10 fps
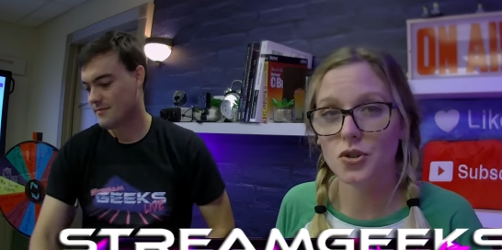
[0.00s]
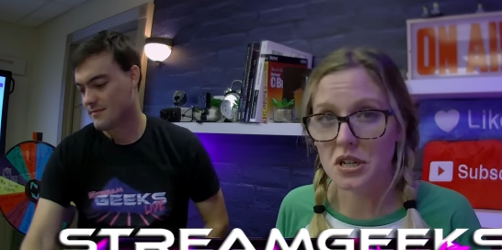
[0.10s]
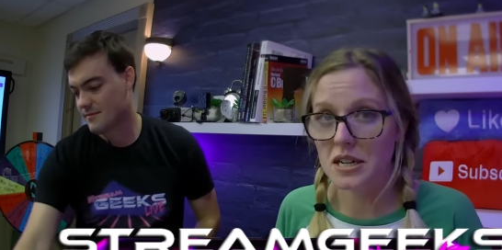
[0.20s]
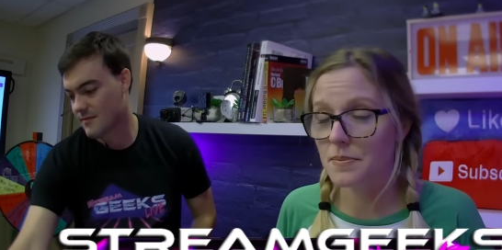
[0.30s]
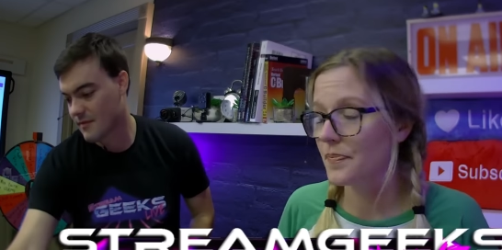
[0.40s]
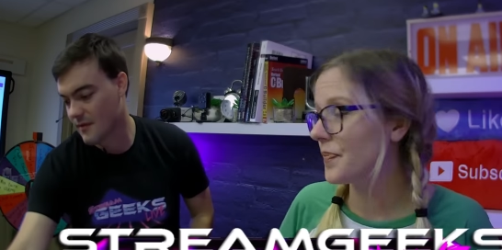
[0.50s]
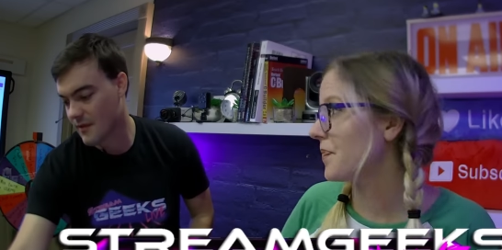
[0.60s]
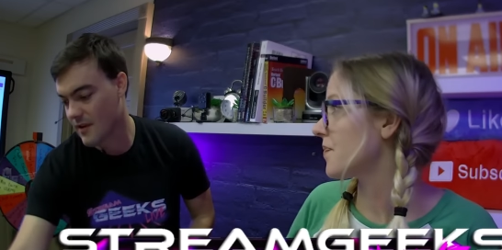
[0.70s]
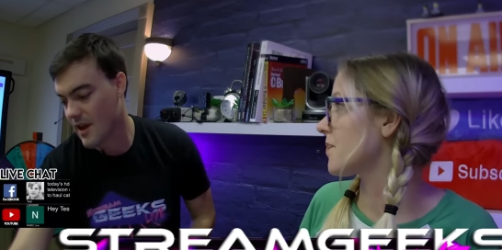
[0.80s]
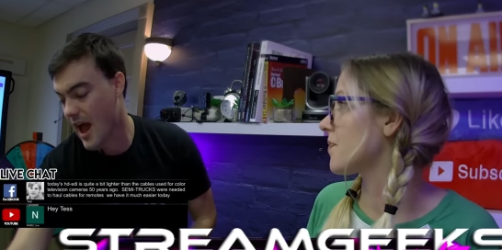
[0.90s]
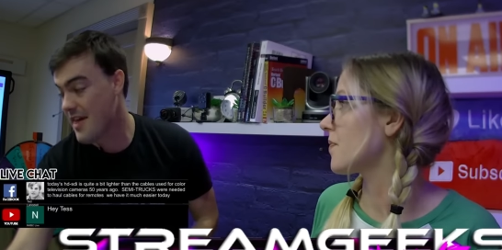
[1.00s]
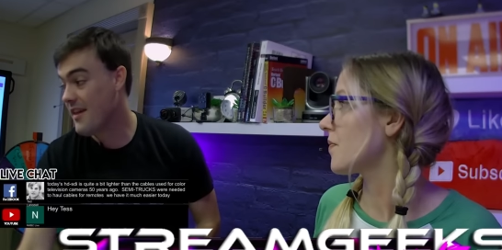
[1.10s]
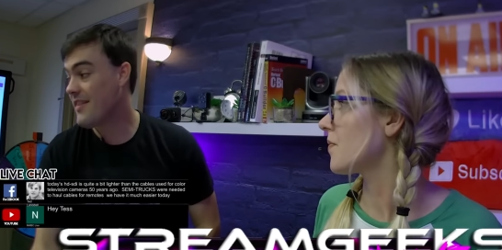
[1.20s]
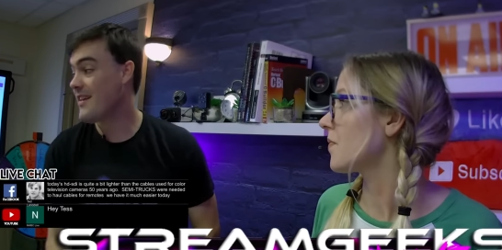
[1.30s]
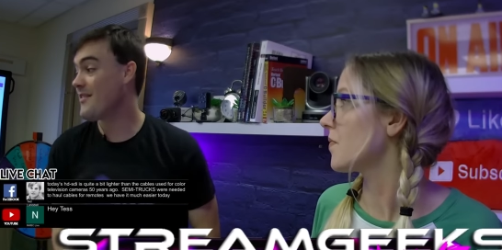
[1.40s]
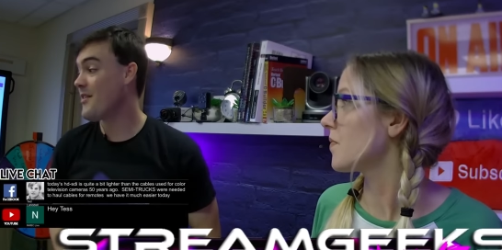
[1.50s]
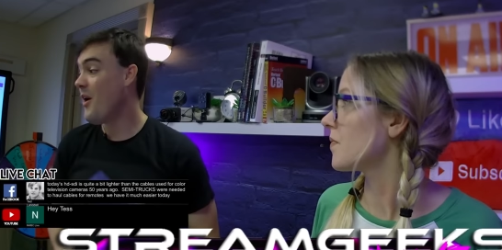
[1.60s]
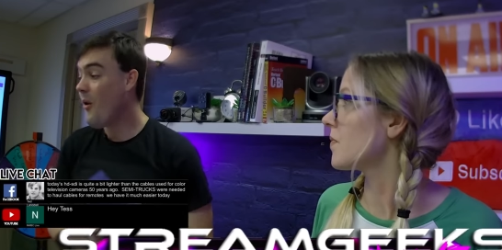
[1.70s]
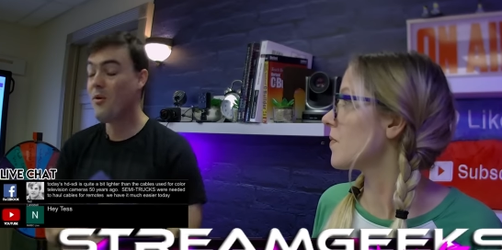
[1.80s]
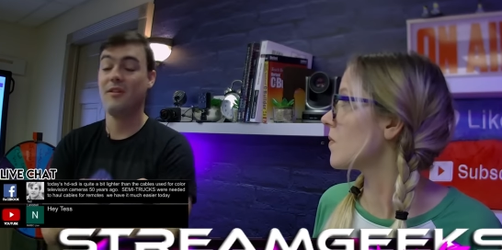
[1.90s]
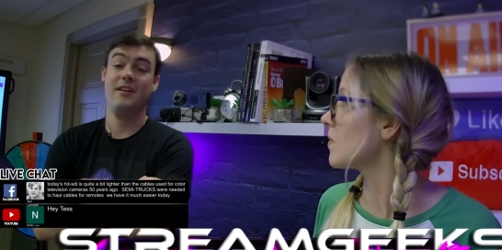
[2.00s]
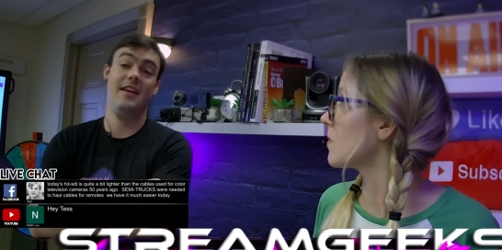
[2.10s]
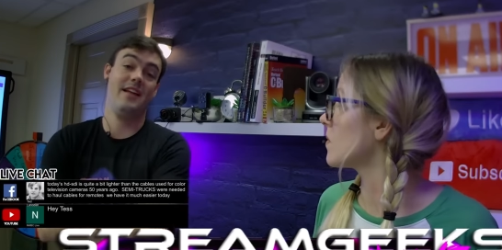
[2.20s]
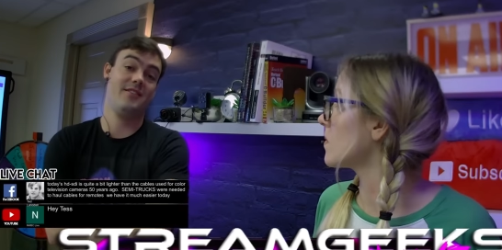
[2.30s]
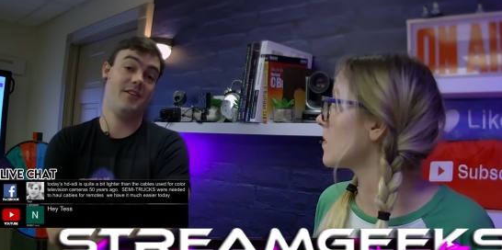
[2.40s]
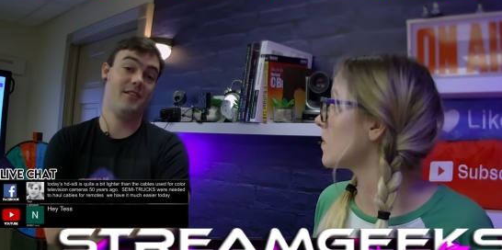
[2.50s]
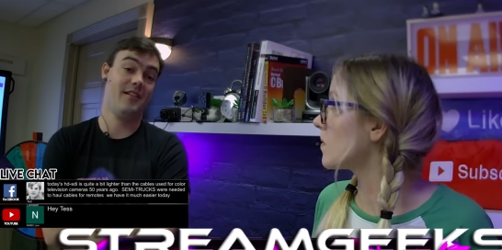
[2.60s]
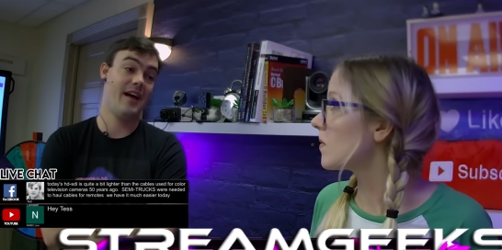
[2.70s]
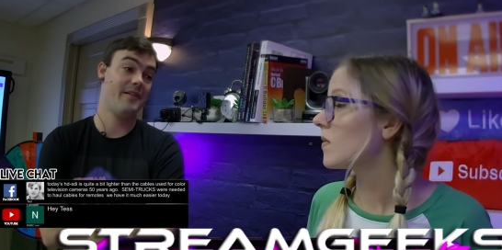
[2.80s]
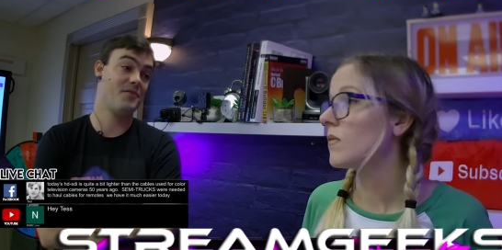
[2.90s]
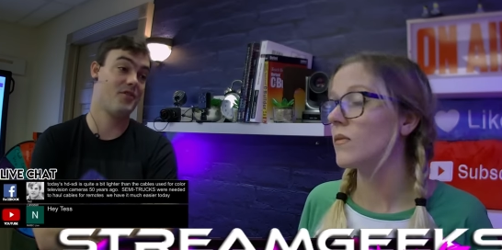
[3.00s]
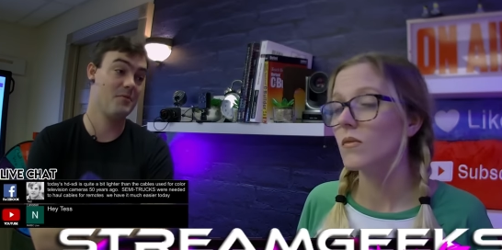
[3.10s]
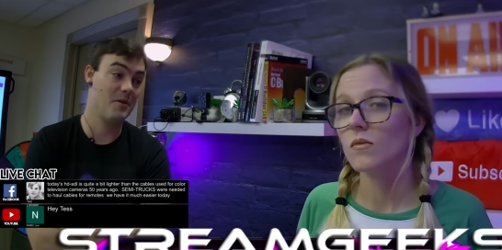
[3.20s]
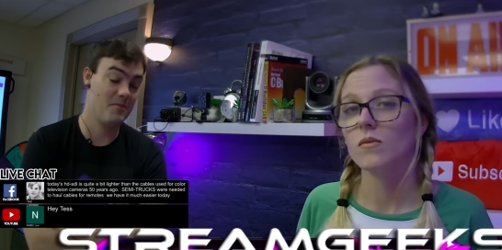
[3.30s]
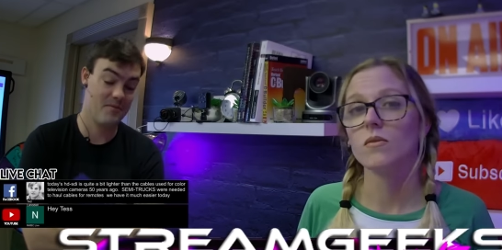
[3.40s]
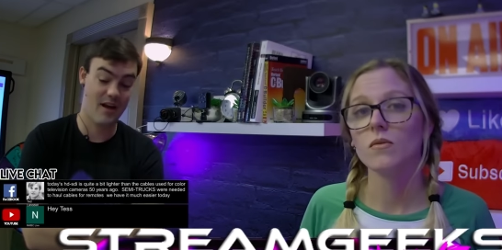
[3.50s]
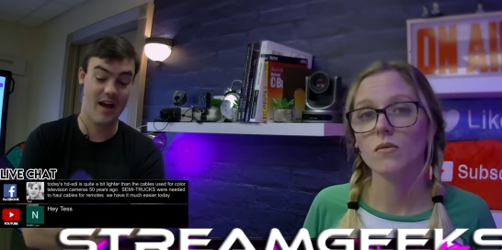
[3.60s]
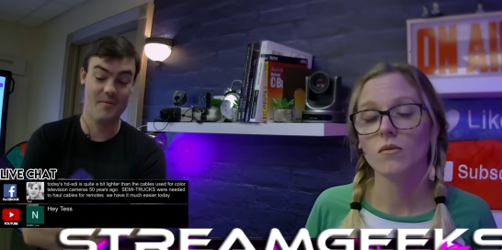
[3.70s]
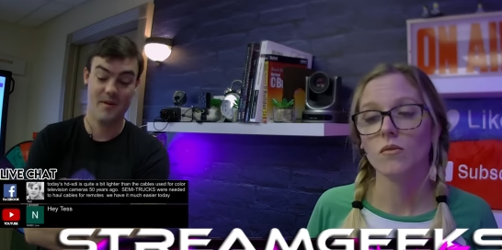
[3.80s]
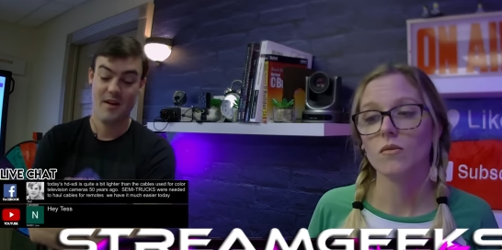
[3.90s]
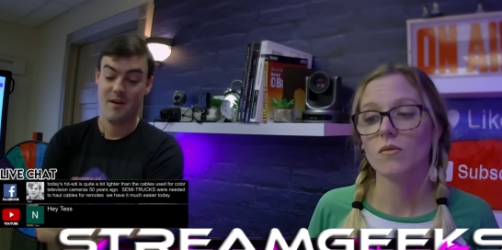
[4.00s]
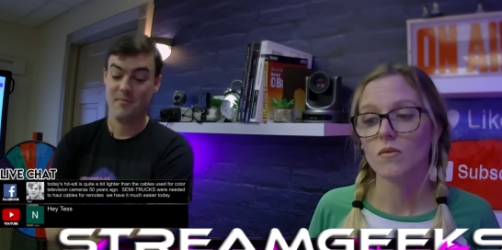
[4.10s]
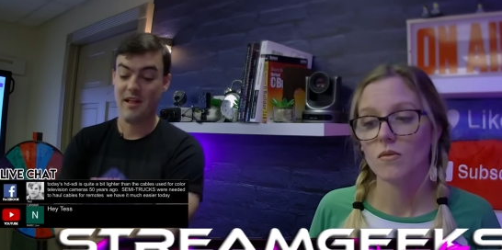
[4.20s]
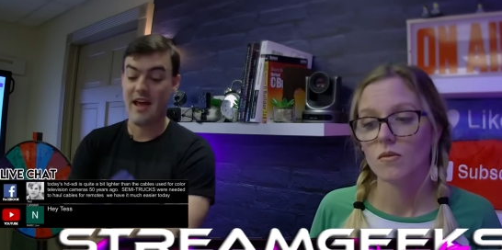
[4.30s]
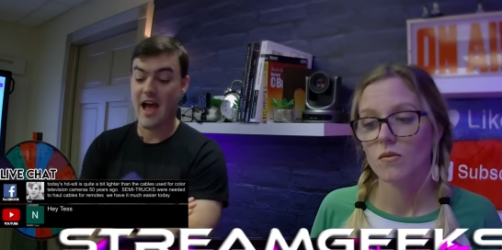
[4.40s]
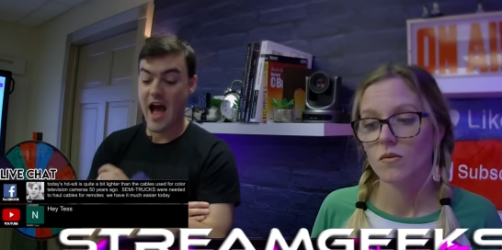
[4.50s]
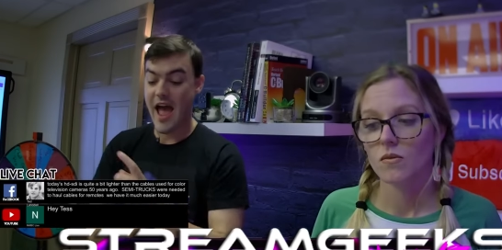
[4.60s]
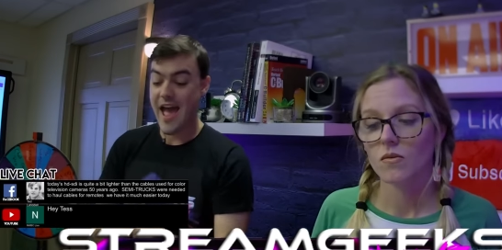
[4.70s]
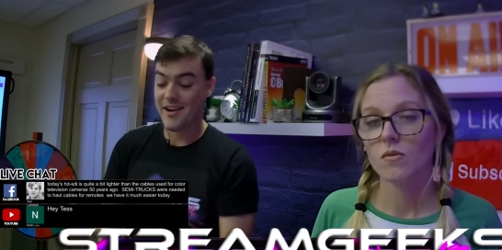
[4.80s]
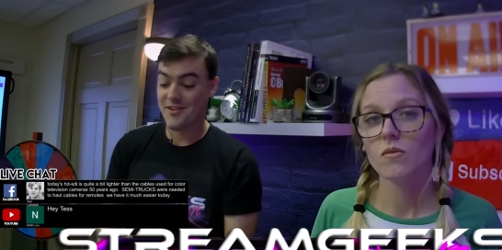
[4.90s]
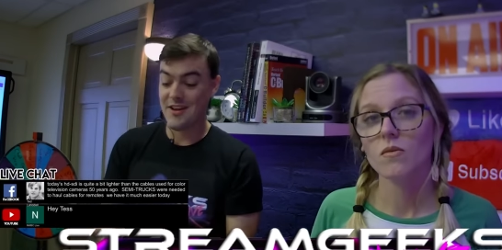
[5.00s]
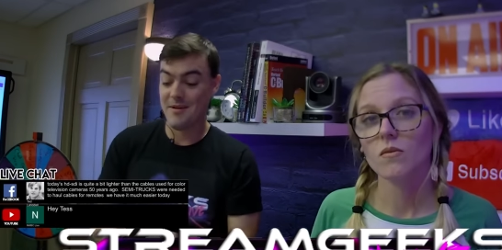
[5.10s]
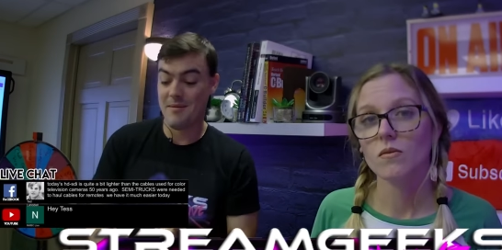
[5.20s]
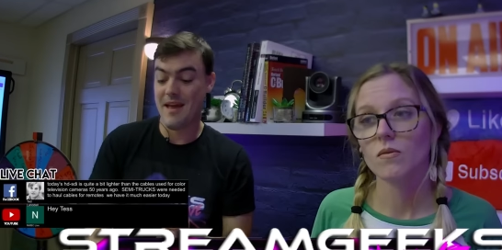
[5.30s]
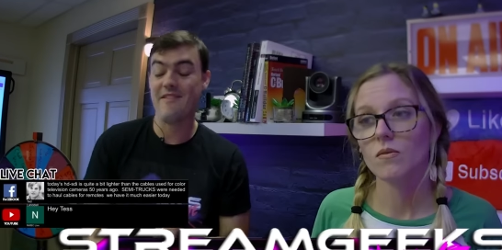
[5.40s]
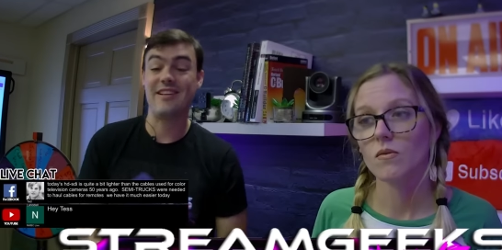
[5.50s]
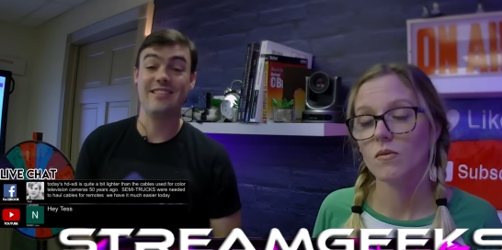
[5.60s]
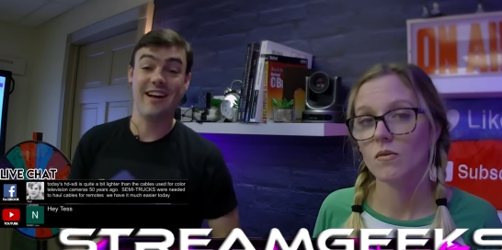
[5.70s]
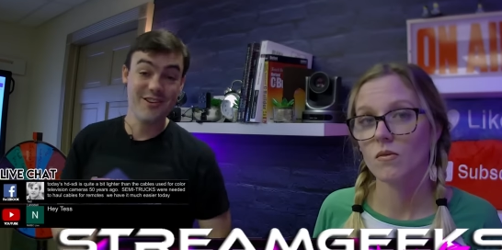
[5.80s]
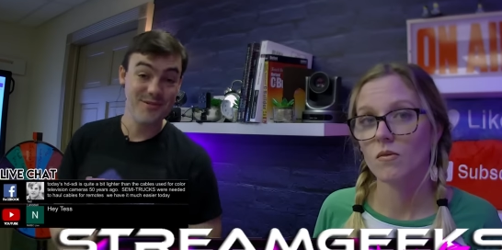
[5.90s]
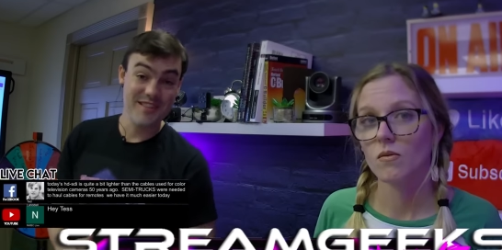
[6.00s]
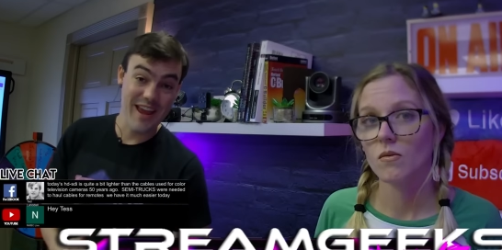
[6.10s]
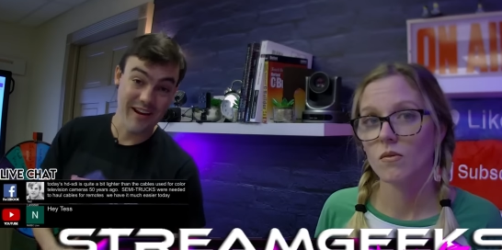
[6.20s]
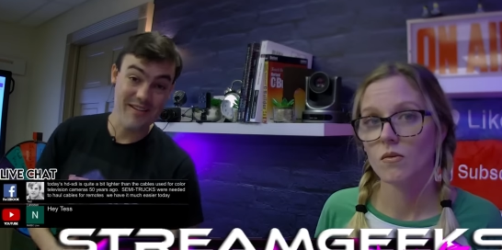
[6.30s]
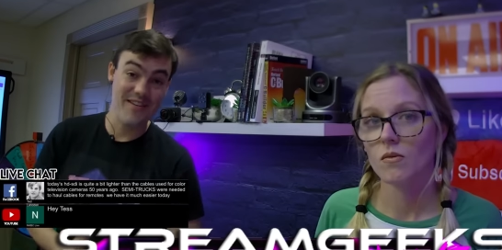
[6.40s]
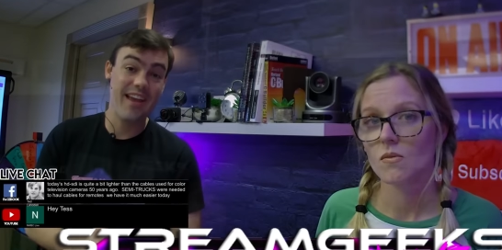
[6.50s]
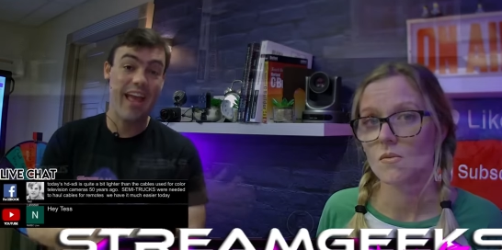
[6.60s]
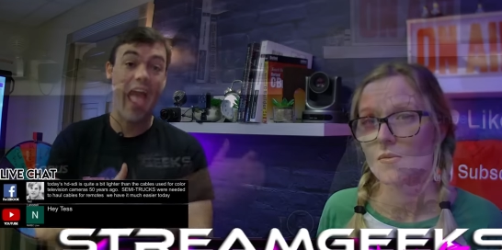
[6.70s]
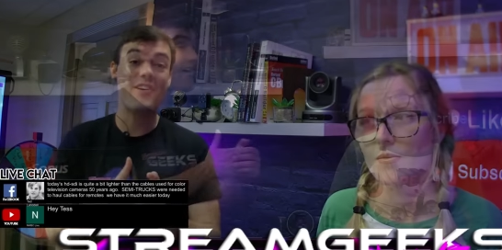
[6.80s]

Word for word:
Speaker 1: stream.
Speaker 2: I think that totally hits on the live streaming um, play. I actually am going to be having lunch with Gary Vee. I